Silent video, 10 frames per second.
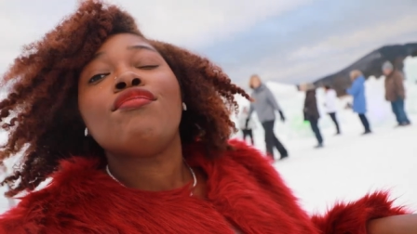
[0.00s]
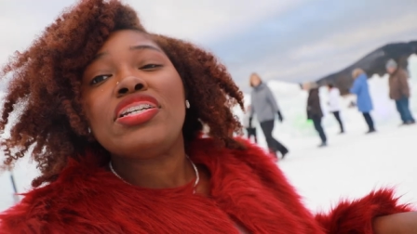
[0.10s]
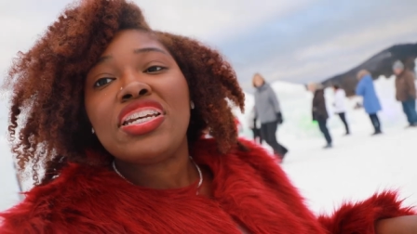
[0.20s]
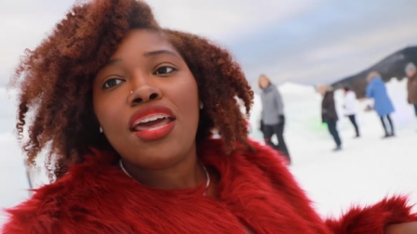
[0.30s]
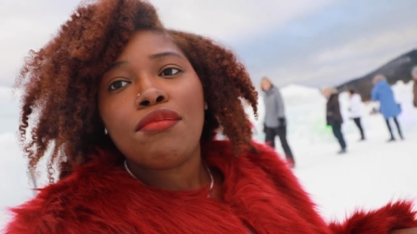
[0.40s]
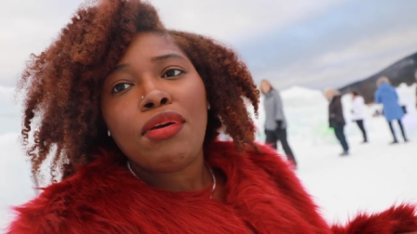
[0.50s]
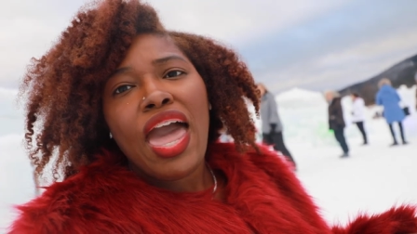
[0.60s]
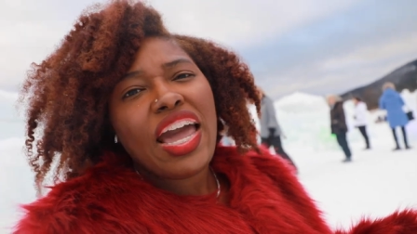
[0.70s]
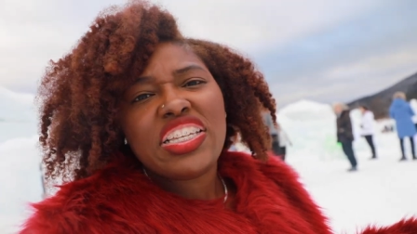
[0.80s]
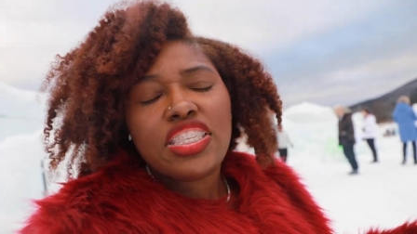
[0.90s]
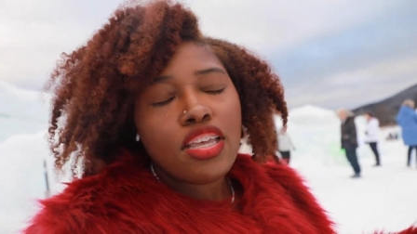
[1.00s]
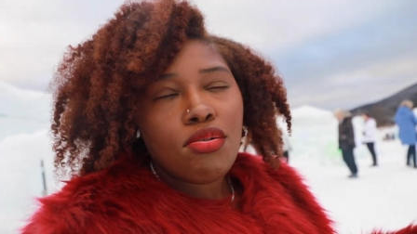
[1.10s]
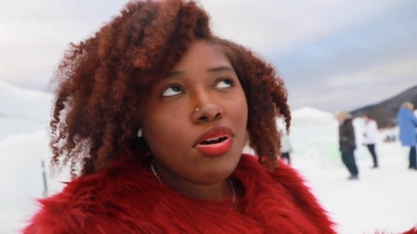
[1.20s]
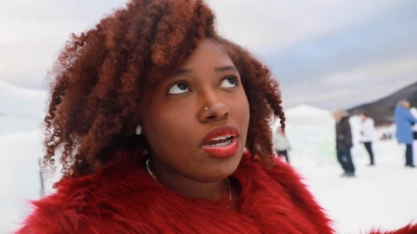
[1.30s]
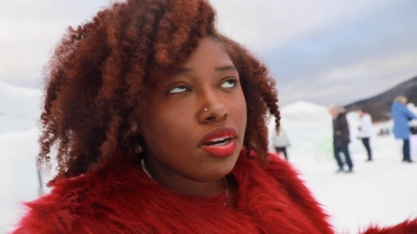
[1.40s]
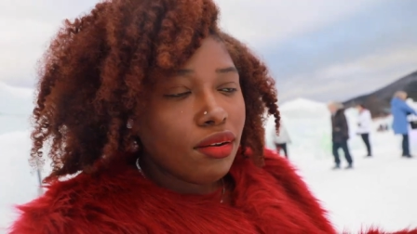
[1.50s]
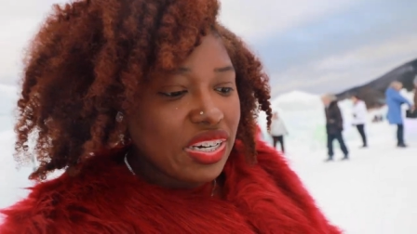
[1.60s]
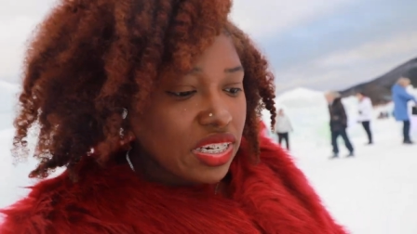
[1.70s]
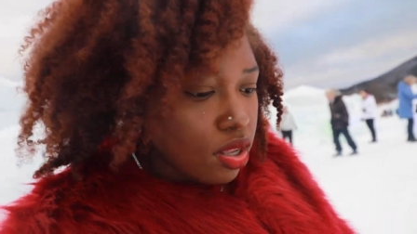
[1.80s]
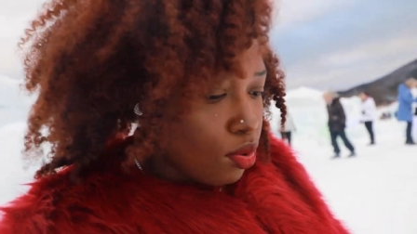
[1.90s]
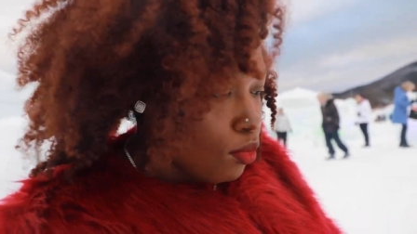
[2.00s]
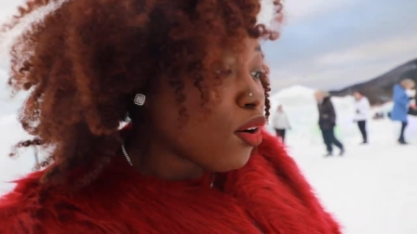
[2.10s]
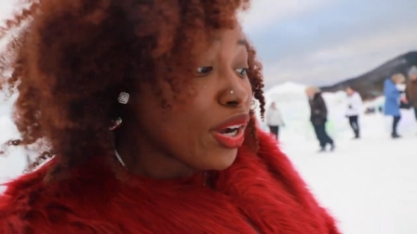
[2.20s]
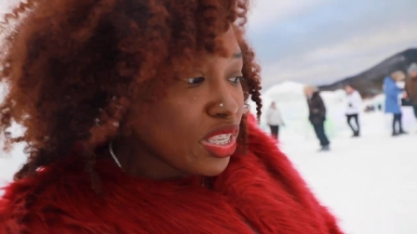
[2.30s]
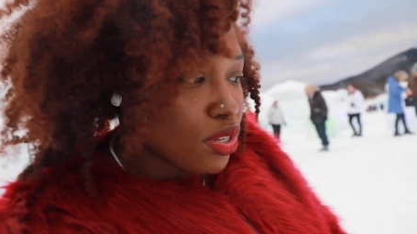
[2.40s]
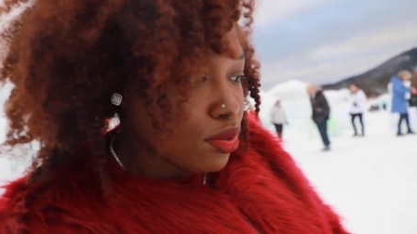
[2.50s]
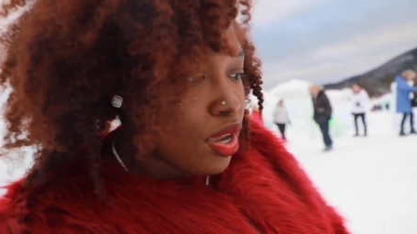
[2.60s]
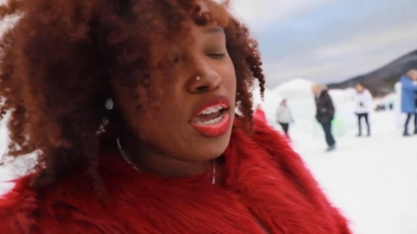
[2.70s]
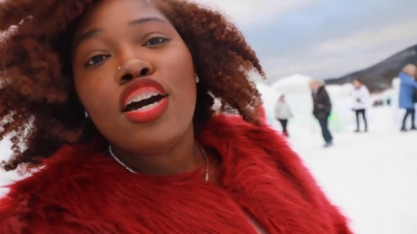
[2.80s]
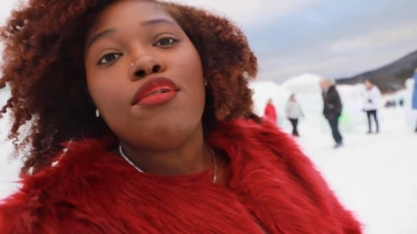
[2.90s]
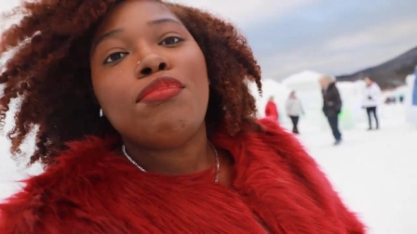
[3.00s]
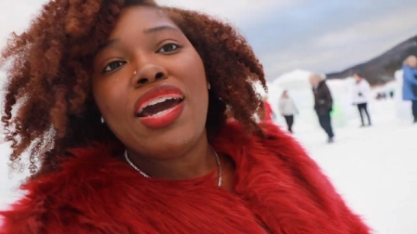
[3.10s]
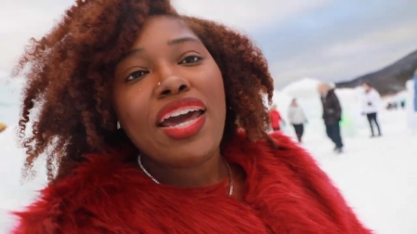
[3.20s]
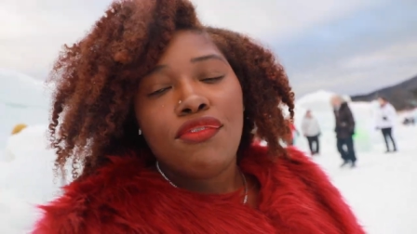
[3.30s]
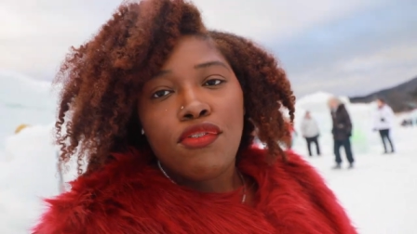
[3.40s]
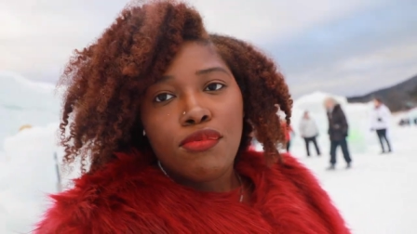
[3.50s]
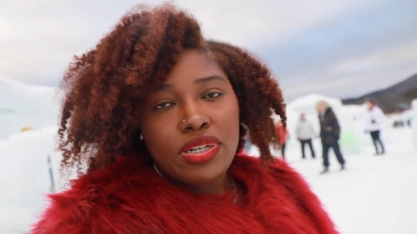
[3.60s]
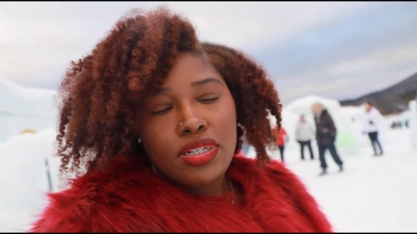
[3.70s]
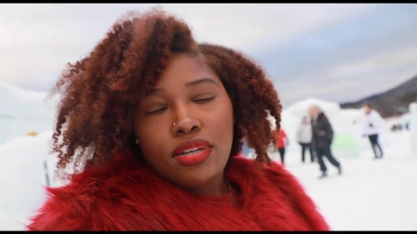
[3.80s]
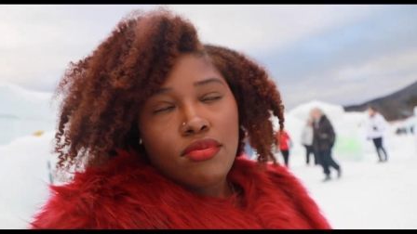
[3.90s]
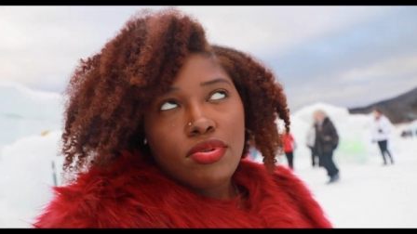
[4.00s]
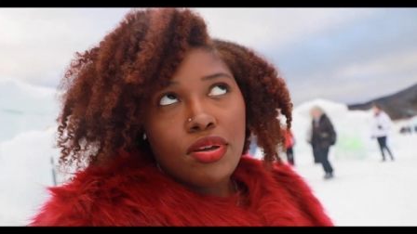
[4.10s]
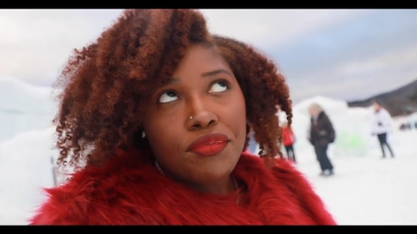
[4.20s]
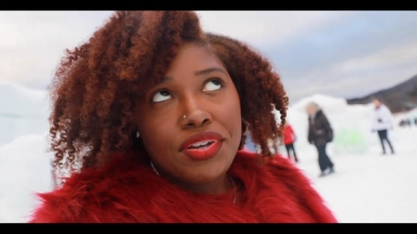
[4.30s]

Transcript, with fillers: which it ain't bad. I could still walk in them. I just don't want to. But I got a few pictures of them, so I'm